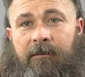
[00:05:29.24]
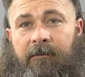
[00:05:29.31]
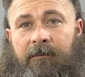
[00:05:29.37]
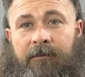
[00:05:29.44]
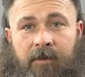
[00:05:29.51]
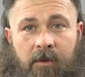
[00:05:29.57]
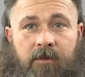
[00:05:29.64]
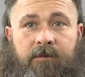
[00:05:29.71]

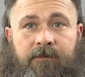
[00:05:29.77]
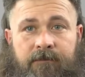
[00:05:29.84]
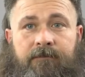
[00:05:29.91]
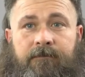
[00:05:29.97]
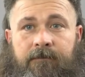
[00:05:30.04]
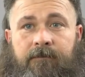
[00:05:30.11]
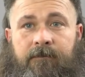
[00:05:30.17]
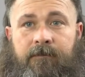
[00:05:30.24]
fuel
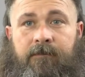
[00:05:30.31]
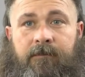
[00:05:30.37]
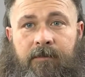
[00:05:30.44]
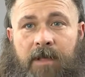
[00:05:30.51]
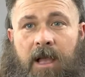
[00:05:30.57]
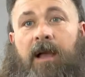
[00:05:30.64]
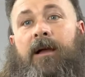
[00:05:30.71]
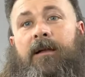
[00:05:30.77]

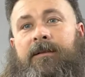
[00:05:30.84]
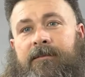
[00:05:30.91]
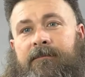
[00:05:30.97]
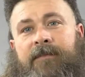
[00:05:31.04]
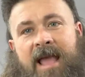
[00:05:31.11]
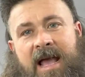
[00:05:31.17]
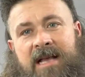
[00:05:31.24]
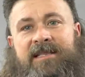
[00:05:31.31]

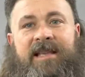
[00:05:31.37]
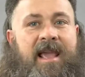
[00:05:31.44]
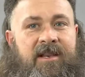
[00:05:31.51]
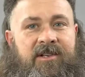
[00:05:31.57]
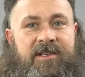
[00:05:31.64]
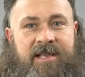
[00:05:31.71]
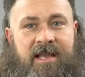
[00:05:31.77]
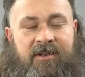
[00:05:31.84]
gas
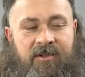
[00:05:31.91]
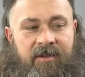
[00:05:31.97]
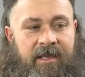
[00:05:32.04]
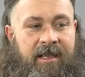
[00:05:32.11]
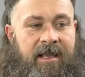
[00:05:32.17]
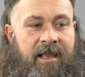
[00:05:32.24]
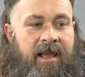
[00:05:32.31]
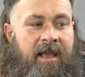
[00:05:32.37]
gauge,
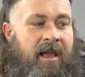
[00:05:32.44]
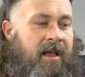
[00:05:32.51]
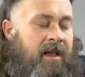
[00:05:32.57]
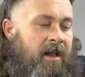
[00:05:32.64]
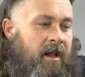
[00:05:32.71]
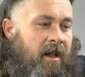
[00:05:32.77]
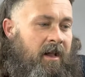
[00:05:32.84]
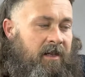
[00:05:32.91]
essentially.
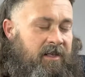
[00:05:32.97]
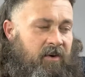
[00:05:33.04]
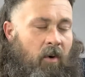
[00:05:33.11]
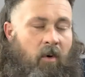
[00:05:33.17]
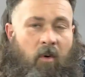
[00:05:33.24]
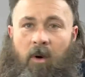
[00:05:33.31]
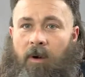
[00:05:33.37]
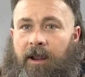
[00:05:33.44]
So
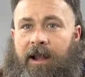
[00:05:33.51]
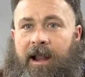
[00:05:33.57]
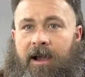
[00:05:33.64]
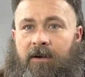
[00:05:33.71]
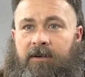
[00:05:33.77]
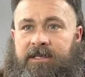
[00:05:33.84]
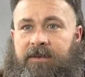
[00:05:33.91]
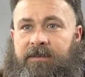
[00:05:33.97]
we're working
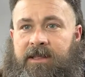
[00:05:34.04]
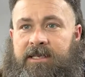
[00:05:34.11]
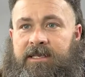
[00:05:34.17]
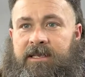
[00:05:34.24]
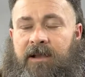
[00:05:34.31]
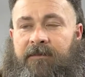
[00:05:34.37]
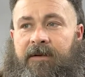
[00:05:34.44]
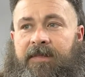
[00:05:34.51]
out some of the
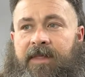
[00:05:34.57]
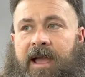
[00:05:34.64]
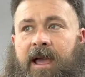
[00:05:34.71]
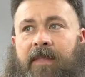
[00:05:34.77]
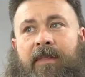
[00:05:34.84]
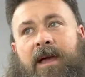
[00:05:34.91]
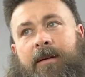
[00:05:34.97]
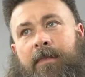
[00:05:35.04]
stuff on
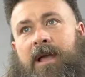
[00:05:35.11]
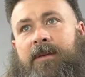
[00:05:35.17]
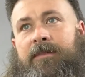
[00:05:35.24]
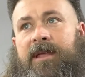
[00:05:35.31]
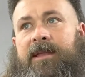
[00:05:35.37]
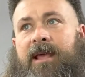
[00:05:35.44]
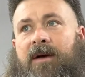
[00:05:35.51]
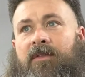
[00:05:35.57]
that, and that might
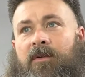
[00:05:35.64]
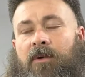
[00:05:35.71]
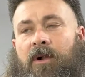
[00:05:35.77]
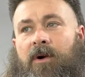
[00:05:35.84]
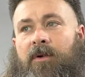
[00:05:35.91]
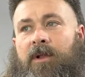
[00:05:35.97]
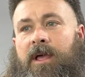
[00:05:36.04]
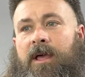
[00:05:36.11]
be down the
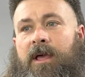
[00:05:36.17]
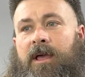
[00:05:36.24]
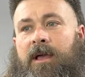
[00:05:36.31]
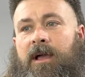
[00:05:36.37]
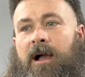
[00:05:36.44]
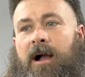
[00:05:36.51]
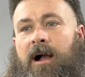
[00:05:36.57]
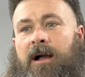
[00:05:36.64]
road.
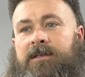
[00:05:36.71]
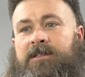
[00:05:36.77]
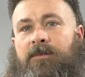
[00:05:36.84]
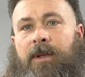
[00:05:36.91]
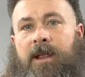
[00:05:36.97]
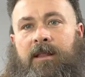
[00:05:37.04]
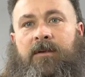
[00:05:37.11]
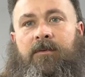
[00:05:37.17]
So
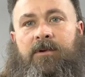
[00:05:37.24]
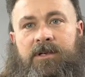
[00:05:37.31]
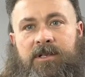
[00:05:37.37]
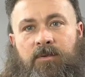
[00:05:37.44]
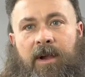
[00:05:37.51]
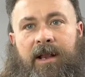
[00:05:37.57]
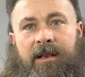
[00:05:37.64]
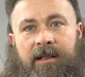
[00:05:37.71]
mainly we're
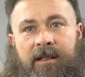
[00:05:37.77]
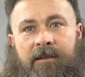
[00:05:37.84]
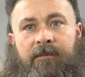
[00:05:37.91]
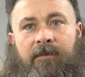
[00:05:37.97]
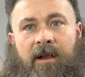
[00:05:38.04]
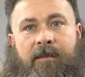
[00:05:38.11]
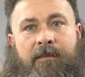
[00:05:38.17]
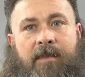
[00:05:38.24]
just waiting to get the
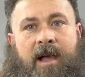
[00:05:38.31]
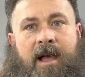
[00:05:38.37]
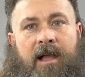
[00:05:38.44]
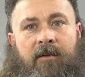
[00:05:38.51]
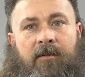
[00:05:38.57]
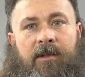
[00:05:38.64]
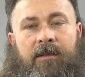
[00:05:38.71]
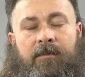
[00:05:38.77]
frame
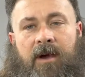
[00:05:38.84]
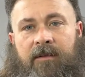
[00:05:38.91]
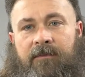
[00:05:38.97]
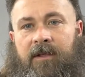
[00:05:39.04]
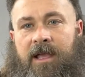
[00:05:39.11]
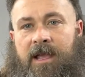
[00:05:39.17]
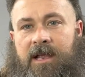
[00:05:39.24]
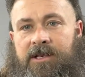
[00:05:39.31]
back with the
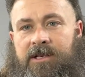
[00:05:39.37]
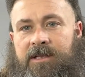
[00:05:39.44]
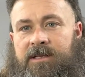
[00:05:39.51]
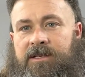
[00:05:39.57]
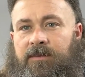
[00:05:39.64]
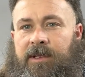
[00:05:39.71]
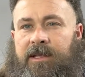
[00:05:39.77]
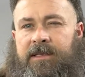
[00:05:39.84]

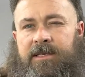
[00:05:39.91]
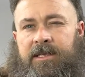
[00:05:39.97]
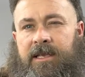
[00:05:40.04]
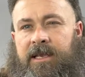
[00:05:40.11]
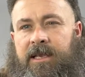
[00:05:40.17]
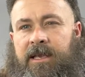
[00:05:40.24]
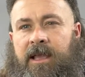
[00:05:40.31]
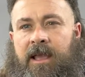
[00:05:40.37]
modifications so we can
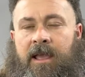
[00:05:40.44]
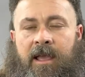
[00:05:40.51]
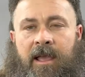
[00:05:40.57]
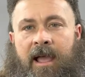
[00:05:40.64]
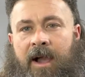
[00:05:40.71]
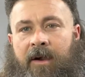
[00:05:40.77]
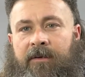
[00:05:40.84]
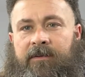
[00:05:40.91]
see
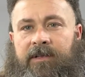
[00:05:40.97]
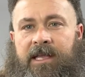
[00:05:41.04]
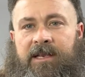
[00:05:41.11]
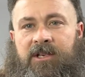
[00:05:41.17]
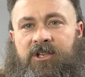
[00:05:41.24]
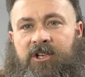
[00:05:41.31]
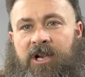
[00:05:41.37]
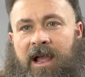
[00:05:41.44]
how
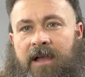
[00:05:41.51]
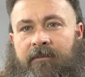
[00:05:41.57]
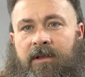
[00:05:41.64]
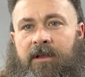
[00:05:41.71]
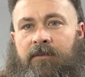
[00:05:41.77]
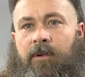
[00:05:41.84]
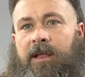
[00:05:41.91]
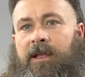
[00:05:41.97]
everything's
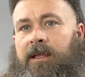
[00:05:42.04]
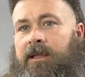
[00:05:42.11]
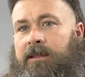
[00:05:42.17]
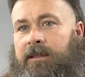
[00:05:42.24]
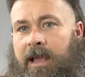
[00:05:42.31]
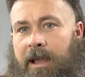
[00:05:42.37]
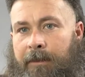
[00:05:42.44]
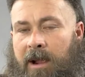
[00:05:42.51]
jiving. We can
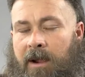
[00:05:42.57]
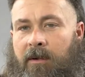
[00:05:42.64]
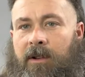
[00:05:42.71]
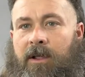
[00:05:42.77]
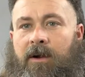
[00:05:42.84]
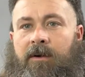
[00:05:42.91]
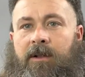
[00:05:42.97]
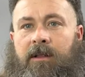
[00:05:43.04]
get that powder
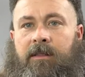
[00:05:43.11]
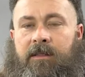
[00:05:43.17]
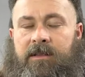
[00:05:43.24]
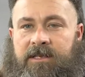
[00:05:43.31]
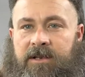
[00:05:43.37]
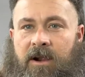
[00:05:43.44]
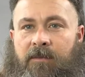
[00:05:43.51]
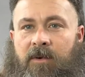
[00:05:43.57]
coated and then
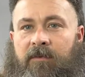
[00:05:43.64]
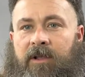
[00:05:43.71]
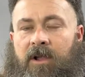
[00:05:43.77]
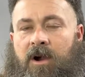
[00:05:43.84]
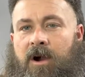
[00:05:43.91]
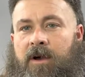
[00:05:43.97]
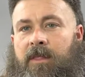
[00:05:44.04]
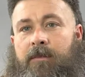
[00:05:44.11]
start moving
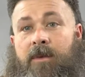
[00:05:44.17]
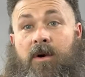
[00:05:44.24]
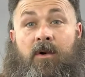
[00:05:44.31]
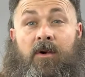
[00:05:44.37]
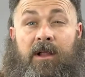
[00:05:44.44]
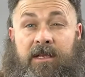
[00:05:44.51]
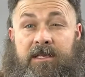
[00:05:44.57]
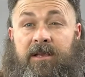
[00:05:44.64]
on. The
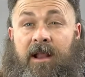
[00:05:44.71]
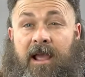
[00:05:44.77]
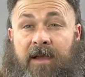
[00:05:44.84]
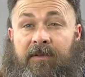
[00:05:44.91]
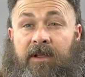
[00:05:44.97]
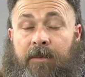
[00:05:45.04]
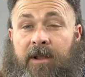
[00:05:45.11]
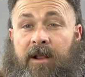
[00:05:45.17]
motor is going to
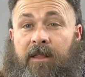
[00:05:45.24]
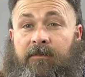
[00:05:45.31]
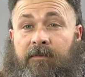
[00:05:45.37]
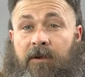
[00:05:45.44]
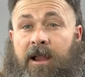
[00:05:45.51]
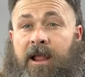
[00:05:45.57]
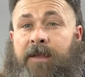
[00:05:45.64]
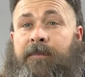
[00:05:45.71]
have to come out of the
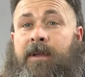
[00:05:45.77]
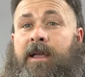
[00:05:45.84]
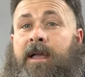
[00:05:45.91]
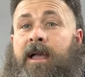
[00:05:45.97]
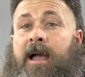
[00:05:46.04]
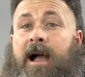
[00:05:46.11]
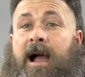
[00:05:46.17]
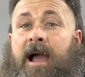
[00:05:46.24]
frame.
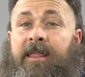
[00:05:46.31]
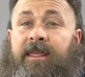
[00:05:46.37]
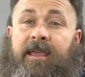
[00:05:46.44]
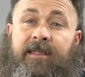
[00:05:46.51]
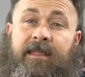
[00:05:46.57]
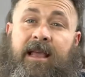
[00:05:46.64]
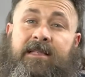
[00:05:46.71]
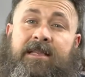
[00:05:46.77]
I think
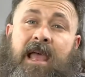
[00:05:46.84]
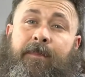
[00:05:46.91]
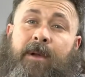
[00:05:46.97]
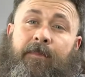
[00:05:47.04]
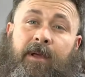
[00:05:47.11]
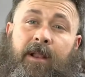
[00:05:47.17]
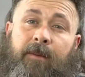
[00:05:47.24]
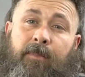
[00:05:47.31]
at that time
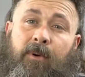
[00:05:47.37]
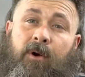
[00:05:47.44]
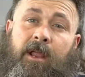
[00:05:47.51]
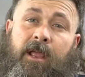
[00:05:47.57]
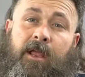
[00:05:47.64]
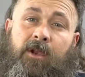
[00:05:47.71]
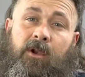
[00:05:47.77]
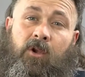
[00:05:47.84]
I'm going to put
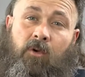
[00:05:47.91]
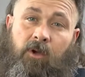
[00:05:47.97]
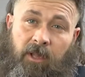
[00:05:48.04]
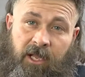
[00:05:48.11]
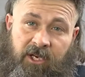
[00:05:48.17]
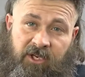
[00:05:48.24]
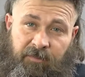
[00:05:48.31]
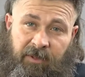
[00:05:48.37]
in new
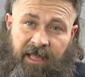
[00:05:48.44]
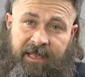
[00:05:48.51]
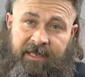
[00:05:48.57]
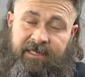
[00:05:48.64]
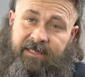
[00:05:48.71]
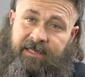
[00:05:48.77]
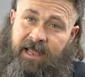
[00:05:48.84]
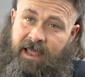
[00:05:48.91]
clutch
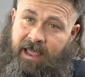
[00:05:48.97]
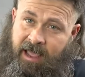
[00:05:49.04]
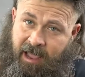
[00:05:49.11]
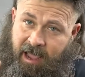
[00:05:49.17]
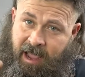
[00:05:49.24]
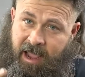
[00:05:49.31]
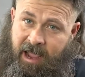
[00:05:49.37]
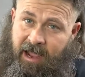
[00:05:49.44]
plates
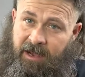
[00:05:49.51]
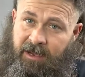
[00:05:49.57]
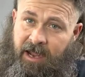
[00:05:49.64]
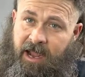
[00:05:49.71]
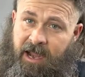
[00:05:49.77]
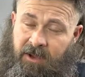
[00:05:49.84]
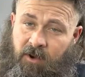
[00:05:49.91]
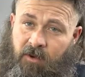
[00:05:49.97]
and
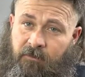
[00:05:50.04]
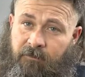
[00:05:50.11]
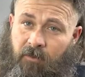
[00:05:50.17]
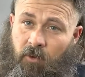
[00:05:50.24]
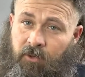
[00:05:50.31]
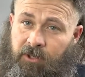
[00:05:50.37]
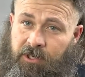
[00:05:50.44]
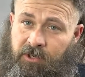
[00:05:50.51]
a new
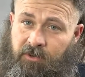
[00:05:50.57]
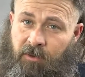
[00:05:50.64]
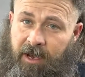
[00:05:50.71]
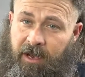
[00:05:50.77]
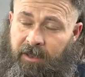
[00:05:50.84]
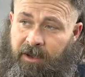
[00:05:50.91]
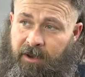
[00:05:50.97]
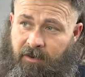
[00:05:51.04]
voltage
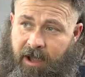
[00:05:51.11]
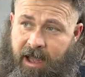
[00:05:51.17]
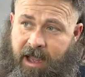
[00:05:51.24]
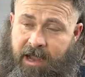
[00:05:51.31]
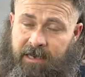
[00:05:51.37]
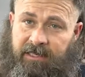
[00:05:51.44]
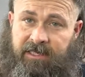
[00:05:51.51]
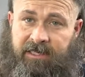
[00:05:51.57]
regulator
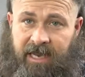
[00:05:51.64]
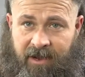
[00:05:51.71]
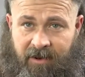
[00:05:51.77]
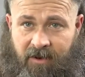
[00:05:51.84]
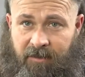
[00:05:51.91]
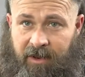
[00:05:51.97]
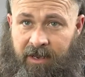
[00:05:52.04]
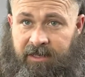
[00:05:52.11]
and
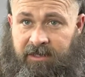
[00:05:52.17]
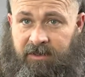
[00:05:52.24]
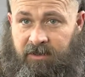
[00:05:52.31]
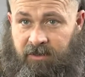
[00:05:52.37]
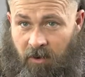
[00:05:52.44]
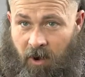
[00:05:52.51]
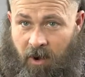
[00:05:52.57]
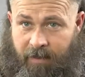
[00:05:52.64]
stator, because
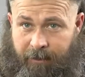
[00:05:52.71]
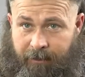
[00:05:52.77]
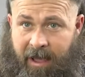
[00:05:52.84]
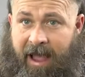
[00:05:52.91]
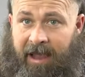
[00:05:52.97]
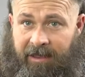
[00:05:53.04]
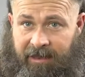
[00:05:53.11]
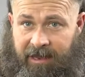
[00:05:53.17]
those are on the
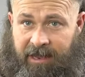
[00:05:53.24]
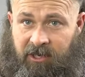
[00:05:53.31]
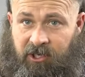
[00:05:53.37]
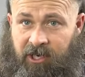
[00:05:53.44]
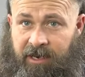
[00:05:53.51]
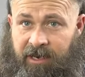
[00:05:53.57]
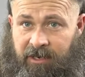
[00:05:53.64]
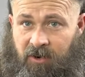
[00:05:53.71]
back of the
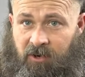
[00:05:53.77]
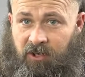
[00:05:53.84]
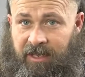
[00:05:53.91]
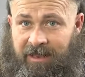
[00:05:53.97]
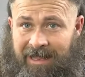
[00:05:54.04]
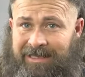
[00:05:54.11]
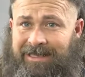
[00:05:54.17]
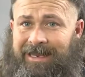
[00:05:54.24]
engine, and
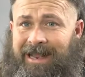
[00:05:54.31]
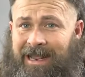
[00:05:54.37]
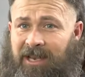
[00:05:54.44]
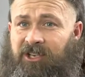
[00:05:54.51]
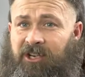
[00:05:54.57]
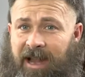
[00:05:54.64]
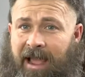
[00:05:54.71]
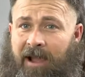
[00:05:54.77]
usually that's an
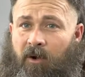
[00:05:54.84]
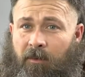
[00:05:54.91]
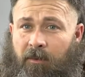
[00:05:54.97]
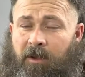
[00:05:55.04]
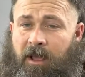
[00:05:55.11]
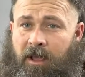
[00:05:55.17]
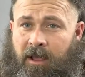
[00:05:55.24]
engine out